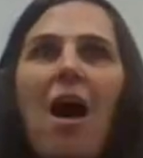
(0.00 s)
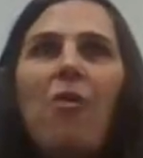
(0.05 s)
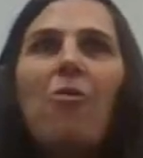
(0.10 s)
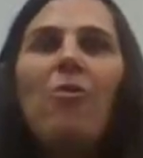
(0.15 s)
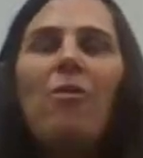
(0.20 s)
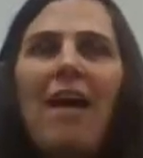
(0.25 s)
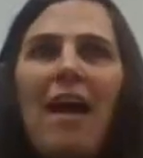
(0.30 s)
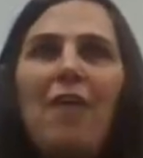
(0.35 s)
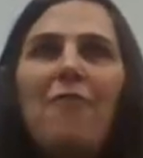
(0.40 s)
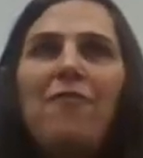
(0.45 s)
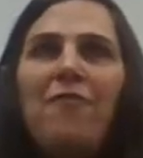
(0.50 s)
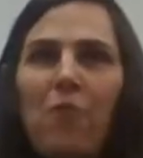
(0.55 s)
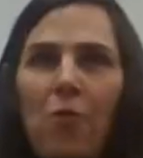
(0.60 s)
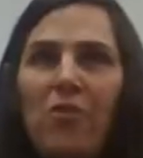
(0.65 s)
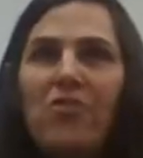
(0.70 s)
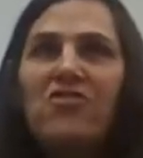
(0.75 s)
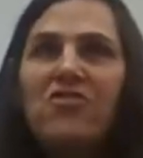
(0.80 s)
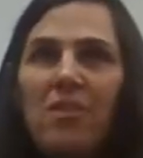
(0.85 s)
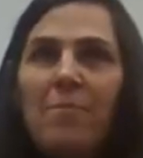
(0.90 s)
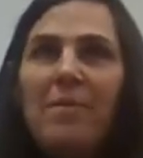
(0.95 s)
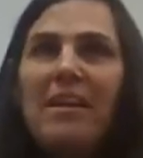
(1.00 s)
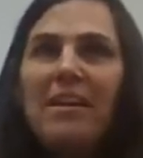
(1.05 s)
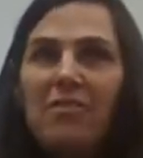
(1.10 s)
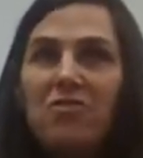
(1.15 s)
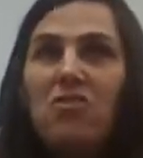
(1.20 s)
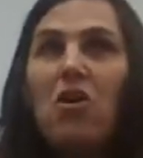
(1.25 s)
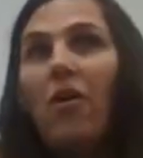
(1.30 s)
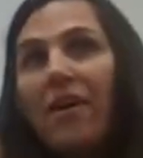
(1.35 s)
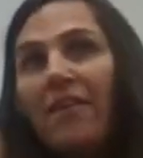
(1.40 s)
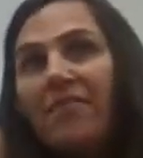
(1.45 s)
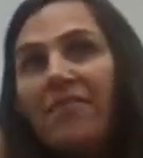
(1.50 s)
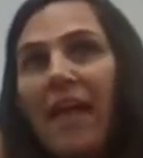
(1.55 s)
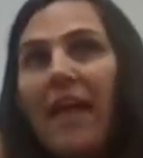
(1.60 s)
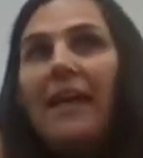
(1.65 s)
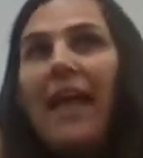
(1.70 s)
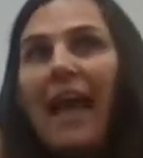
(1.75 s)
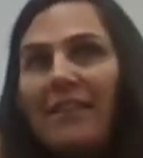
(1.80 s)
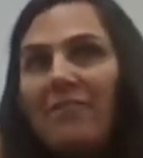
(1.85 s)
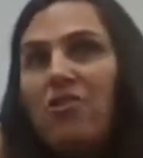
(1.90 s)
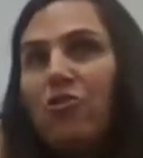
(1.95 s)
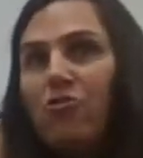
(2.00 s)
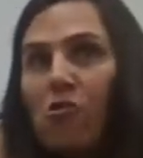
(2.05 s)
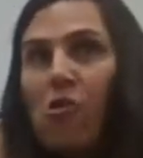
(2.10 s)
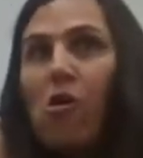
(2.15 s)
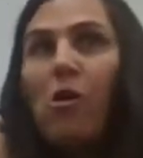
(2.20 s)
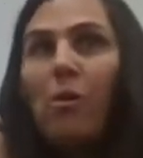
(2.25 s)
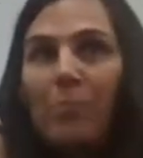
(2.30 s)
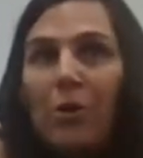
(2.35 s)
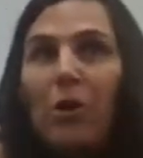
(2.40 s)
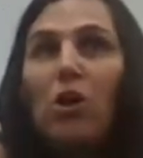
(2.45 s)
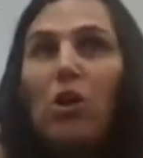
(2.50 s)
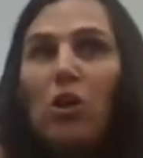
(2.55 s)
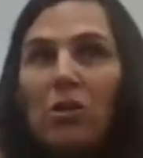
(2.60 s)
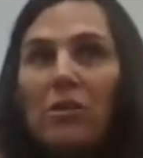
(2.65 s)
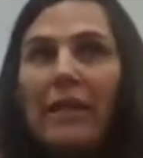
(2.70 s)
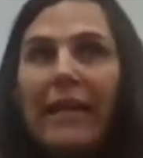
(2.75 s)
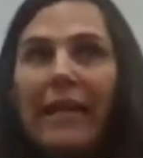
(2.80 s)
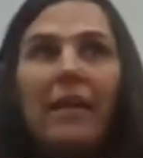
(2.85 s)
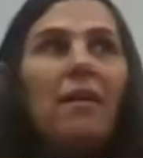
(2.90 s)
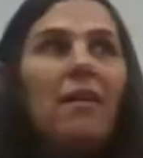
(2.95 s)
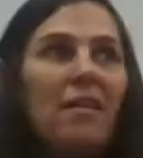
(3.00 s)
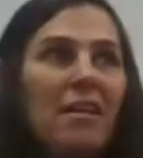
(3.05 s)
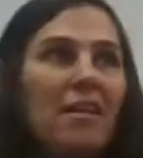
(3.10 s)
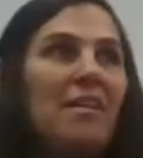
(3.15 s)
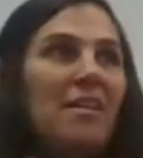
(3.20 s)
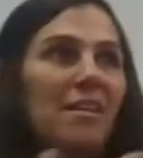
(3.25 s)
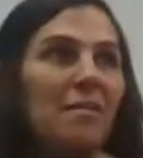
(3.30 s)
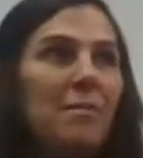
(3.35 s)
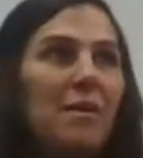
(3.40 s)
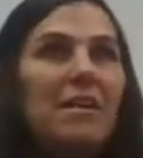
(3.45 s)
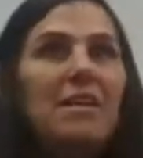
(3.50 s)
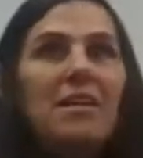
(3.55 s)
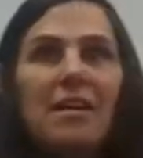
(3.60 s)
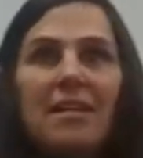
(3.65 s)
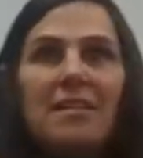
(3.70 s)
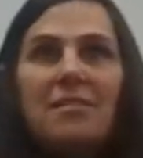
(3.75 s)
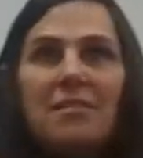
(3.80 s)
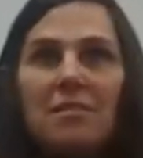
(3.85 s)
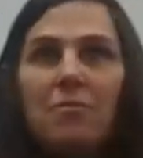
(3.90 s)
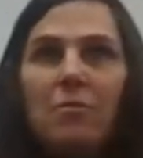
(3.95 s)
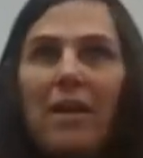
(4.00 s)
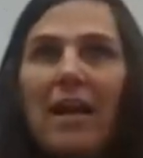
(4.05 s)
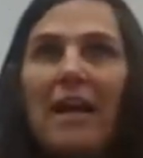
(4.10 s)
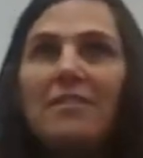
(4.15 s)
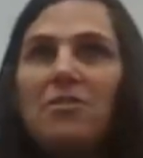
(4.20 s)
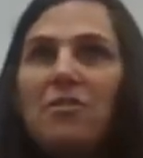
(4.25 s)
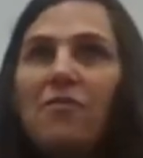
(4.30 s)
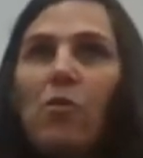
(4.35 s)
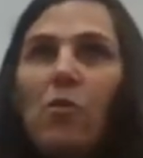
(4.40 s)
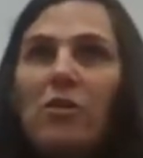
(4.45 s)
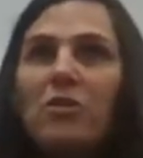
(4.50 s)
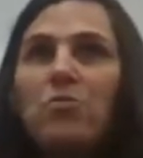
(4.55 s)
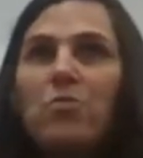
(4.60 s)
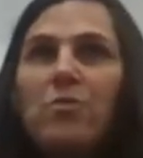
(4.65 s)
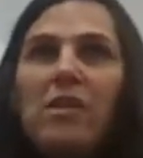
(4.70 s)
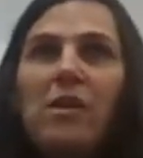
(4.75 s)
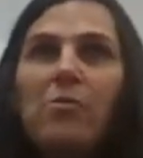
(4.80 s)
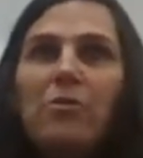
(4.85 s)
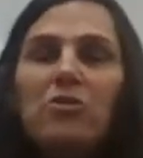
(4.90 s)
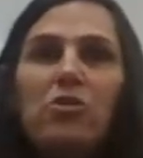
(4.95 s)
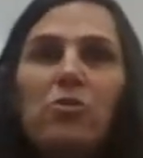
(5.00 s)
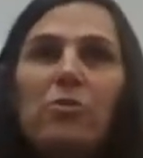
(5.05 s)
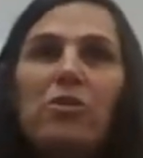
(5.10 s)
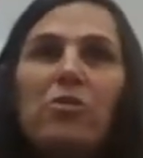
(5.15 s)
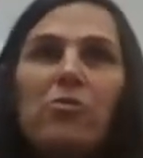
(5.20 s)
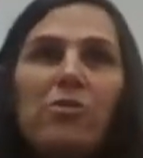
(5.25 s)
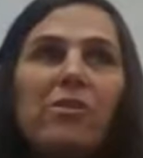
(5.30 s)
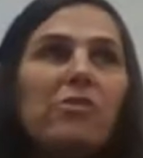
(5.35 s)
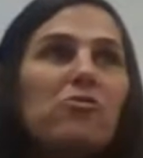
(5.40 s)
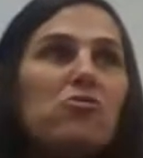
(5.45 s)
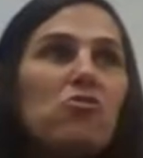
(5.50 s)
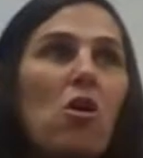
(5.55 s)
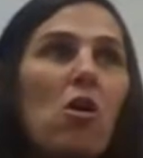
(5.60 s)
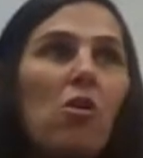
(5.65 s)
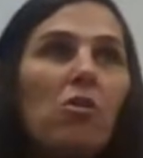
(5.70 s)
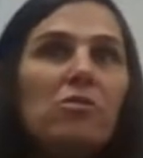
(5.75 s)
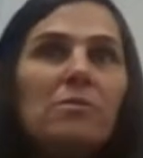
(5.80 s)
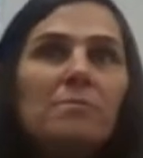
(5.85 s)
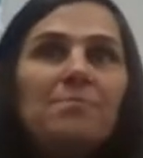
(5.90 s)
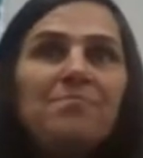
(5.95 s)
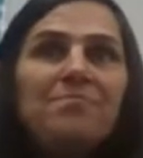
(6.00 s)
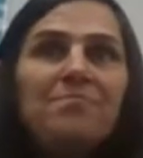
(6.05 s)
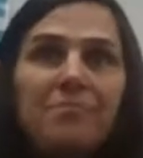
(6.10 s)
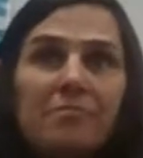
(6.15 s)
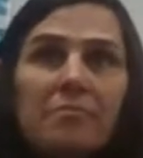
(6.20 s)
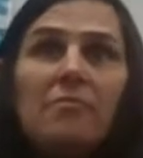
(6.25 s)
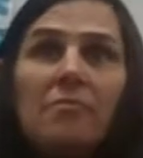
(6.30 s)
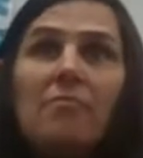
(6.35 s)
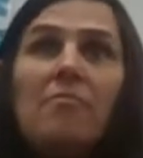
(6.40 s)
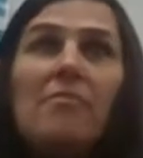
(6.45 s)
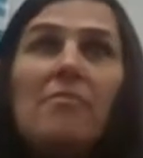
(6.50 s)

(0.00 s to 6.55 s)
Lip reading: now have forced to be adult, and they had to grow up early because we got divorced when they were 2 and 3 years old.